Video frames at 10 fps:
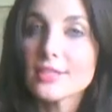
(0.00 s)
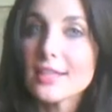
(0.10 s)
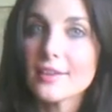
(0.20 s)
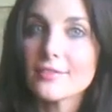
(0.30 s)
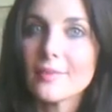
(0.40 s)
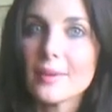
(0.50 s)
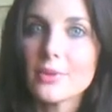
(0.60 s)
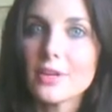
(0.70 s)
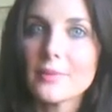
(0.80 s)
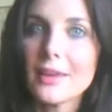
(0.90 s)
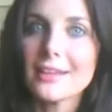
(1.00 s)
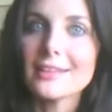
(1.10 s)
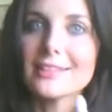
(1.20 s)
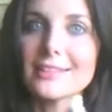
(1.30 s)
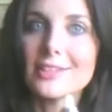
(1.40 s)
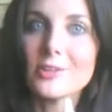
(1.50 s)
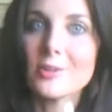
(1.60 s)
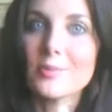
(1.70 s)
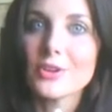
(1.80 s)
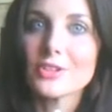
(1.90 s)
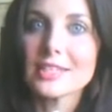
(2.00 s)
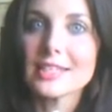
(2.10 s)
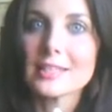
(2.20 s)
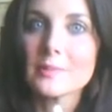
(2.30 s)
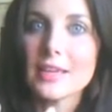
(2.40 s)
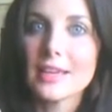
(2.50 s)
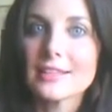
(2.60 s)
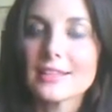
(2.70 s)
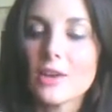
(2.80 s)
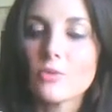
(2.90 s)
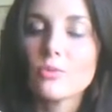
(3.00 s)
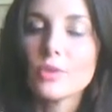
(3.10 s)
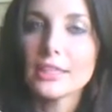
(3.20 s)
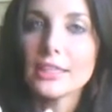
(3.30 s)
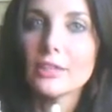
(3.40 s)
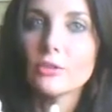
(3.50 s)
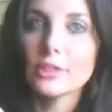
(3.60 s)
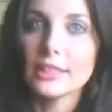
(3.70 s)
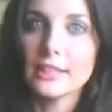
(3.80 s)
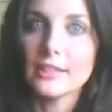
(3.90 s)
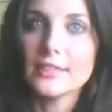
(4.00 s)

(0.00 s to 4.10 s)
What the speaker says: save my pretty pennies to repurchase this because I really, really love